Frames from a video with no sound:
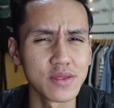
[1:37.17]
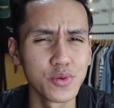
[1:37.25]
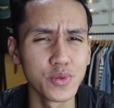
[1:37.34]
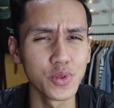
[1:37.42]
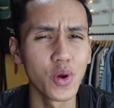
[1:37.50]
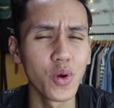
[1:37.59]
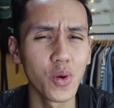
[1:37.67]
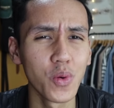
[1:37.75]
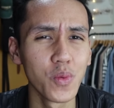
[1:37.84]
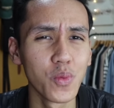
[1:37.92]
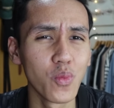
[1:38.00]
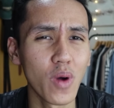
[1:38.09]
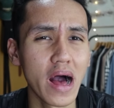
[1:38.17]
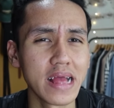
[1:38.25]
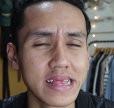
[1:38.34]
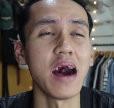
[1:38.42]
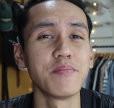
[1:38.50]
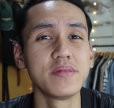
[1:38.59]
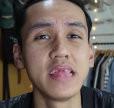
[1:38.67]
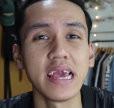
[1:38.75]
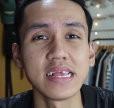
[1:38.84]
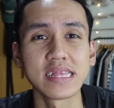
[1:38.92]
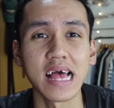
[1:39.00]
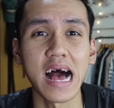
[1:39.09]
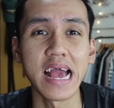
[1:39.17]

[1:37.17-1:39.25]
to know what updates